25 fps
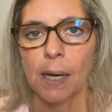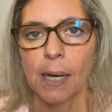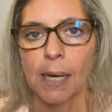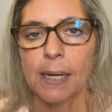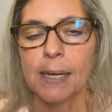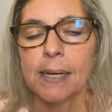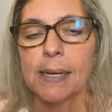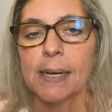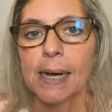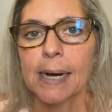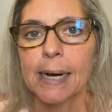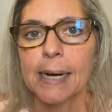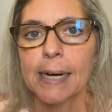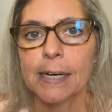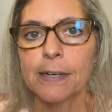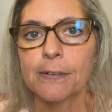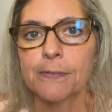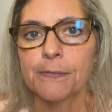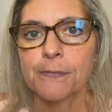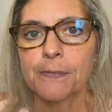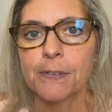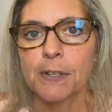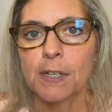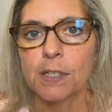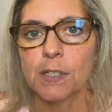
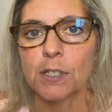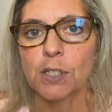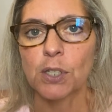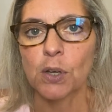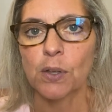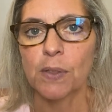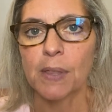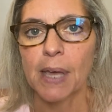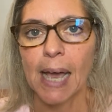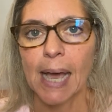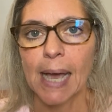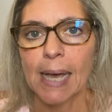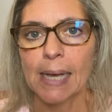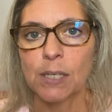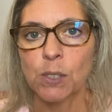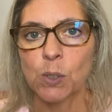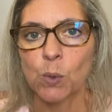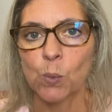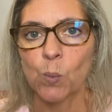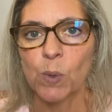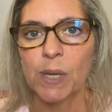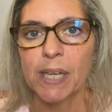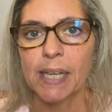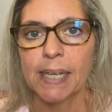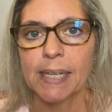enough so that
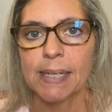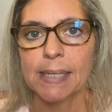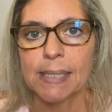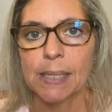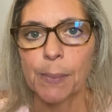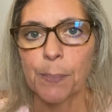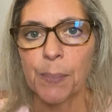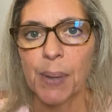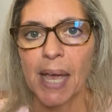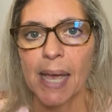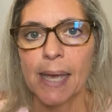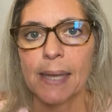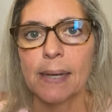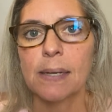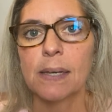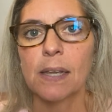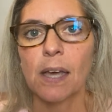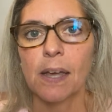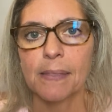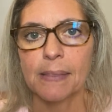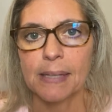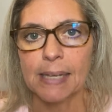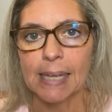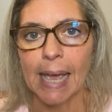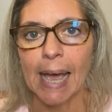we can depend
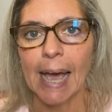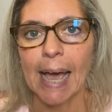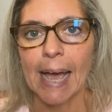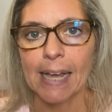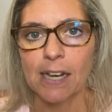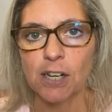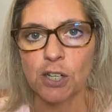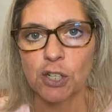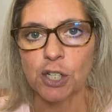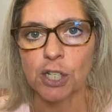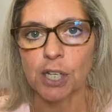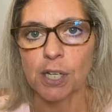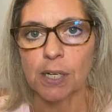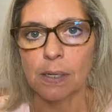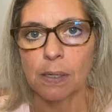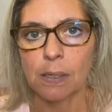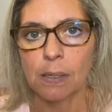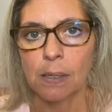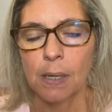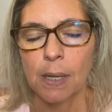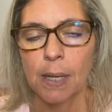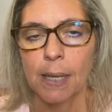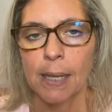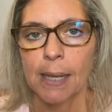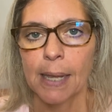on the action
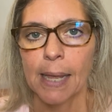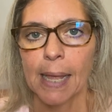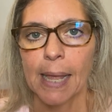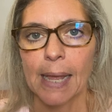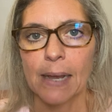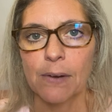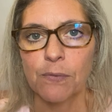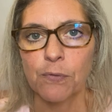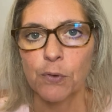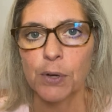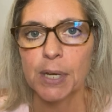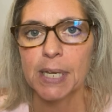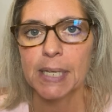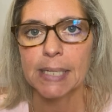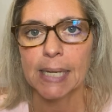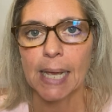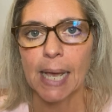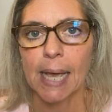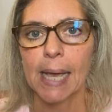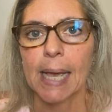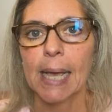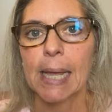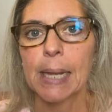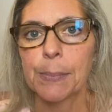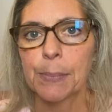every
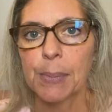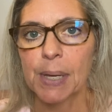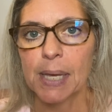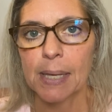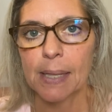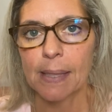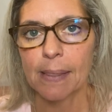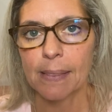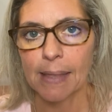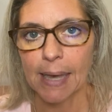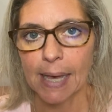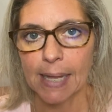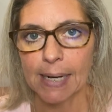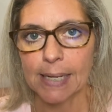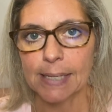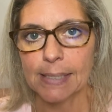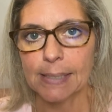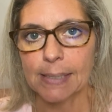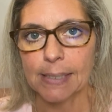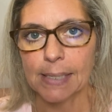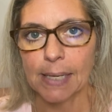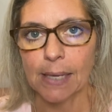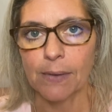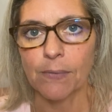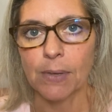time that
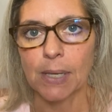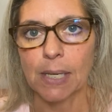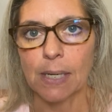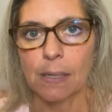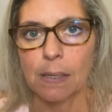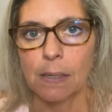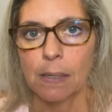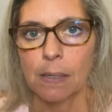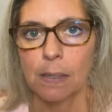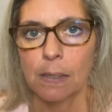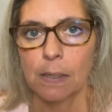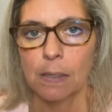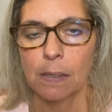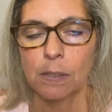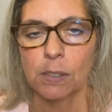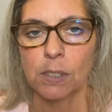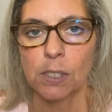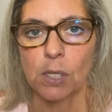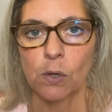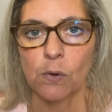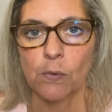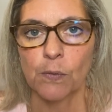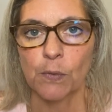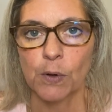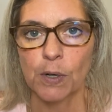it's given.
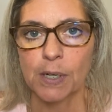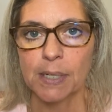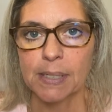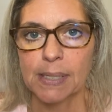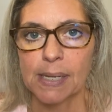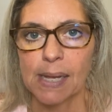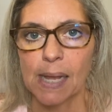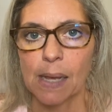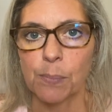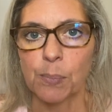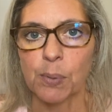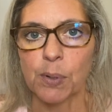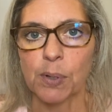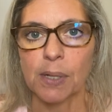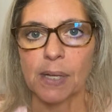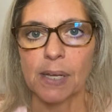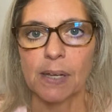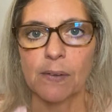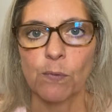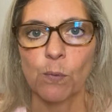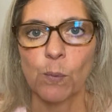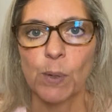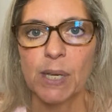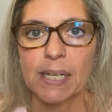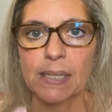So for example,
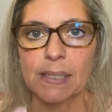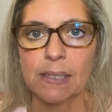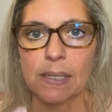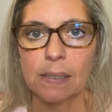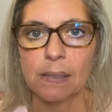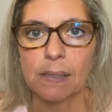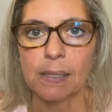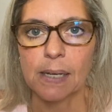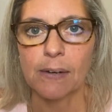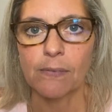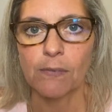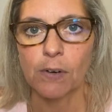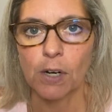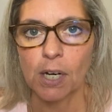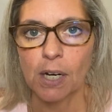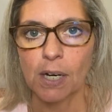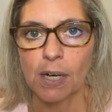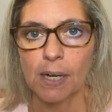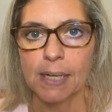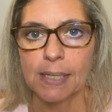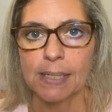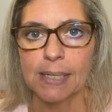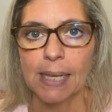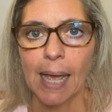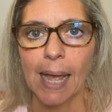if we
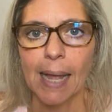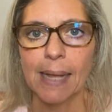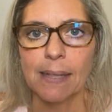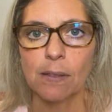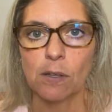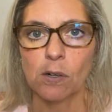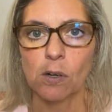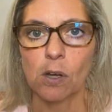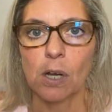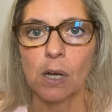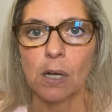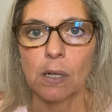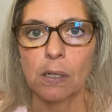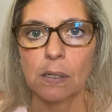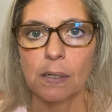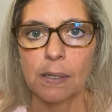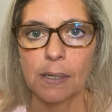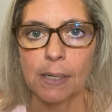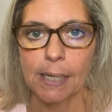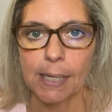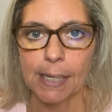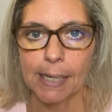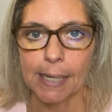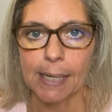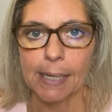deliver Tylenol
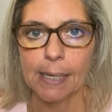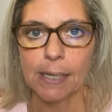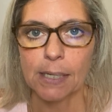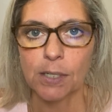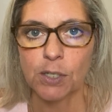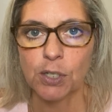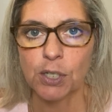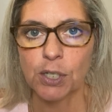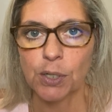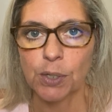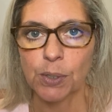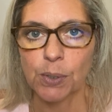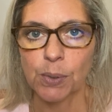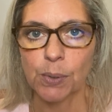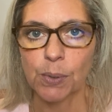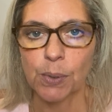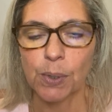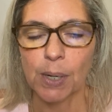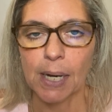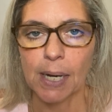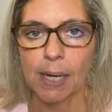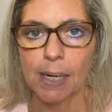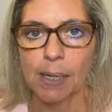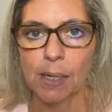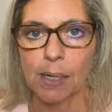uh,
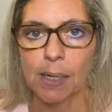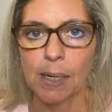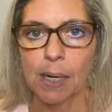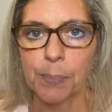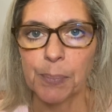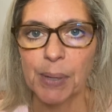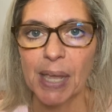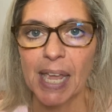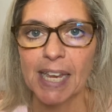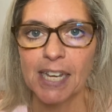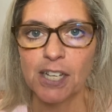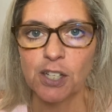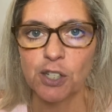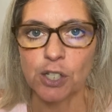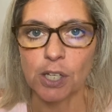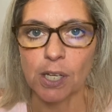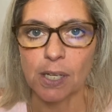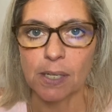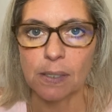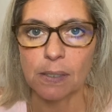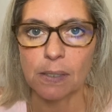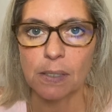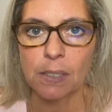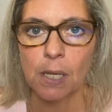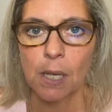to uh, a
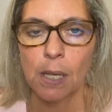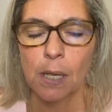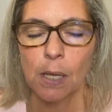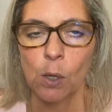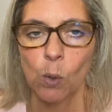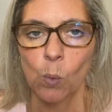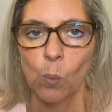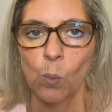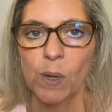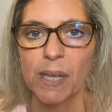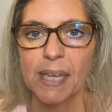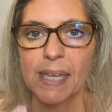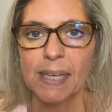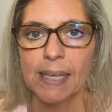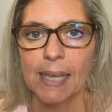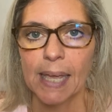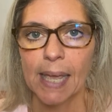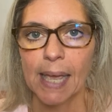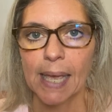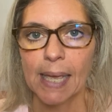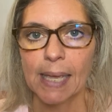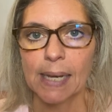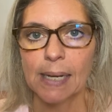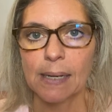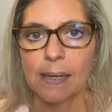patient, we
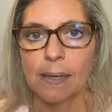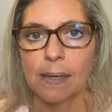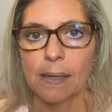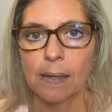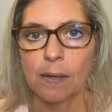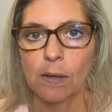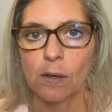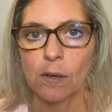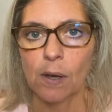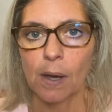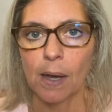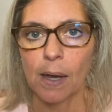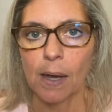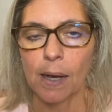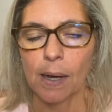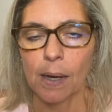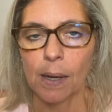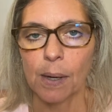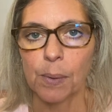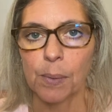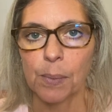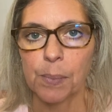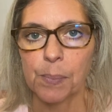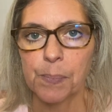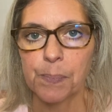can
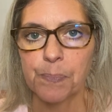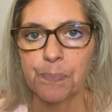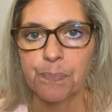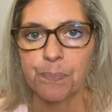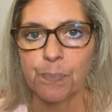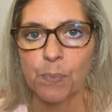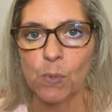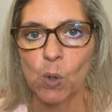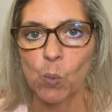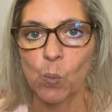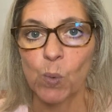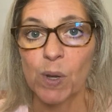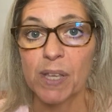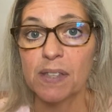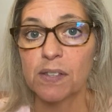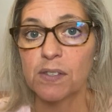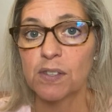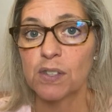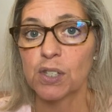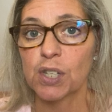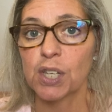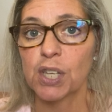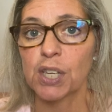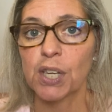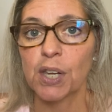um, with
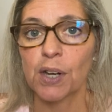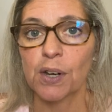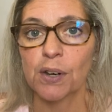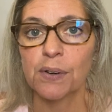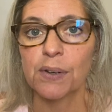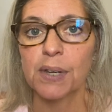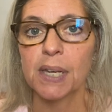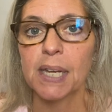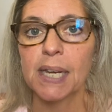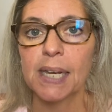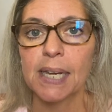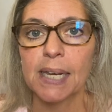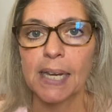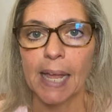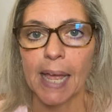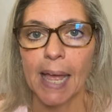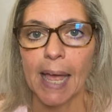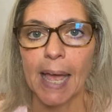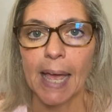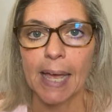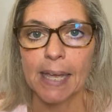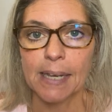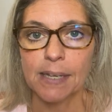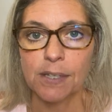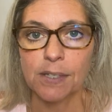security
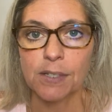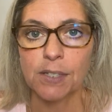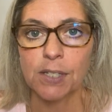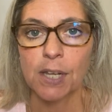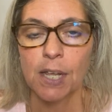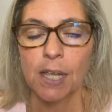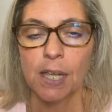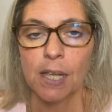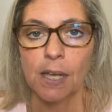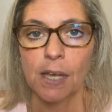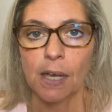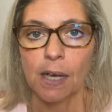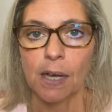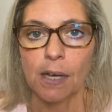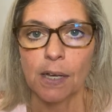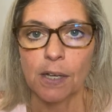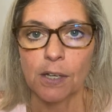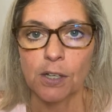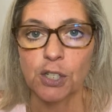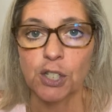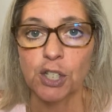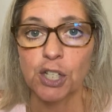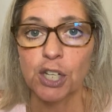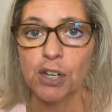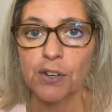and
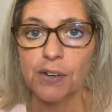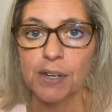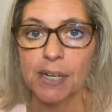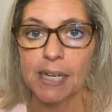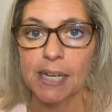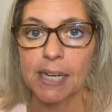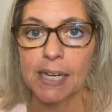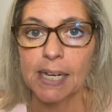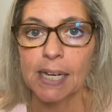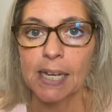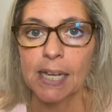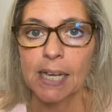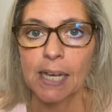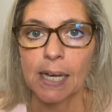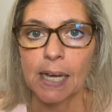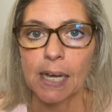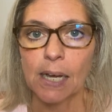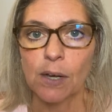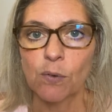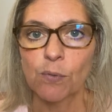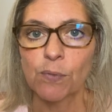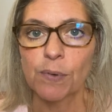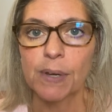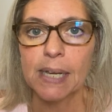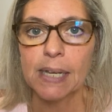uh, surety
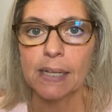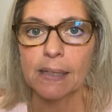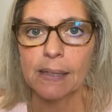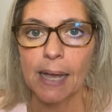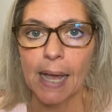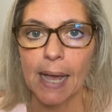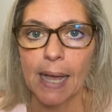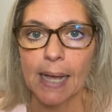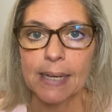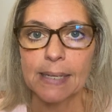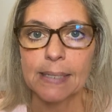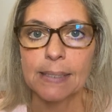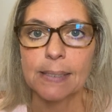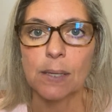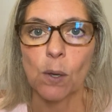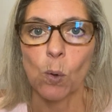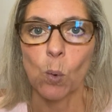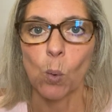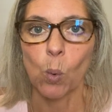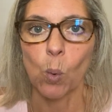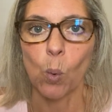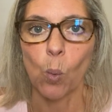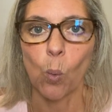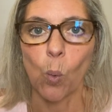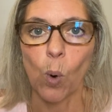realize
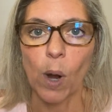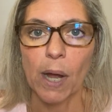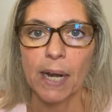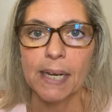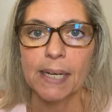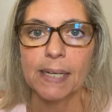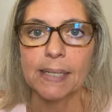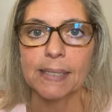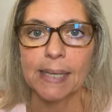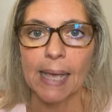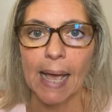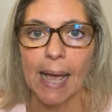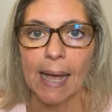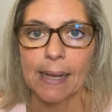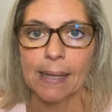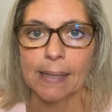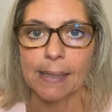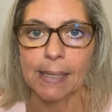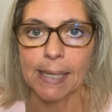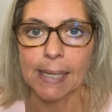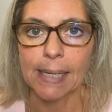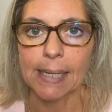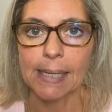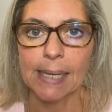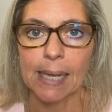what
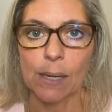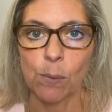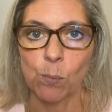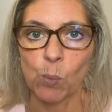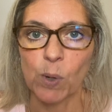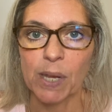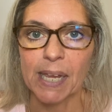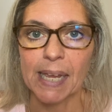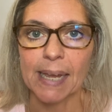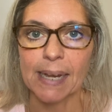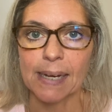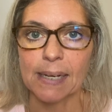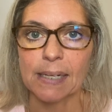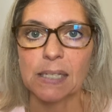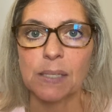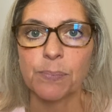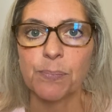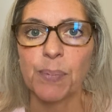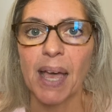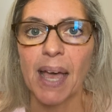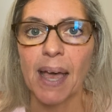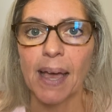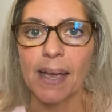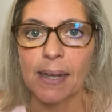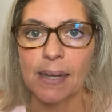exactly can we
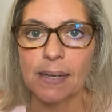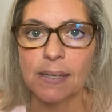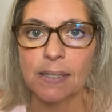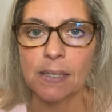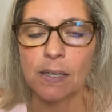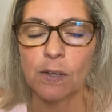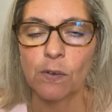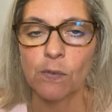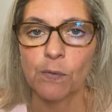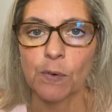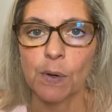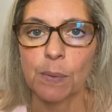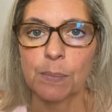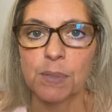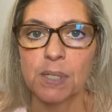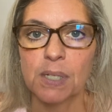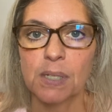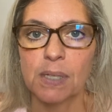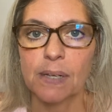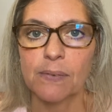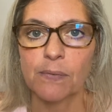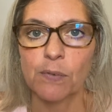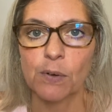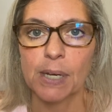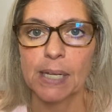expect from
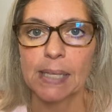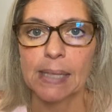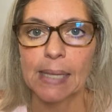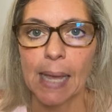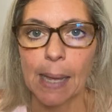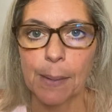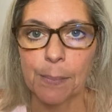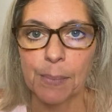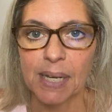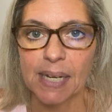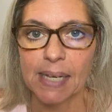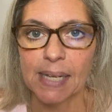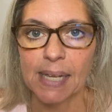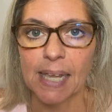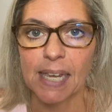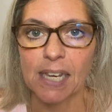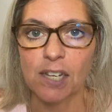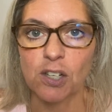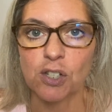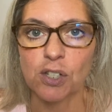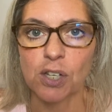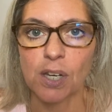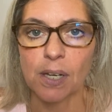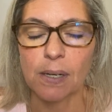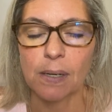delivering that
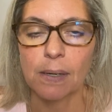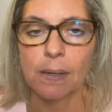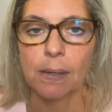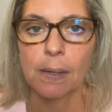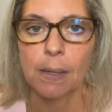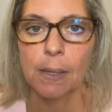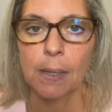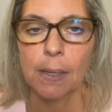medication.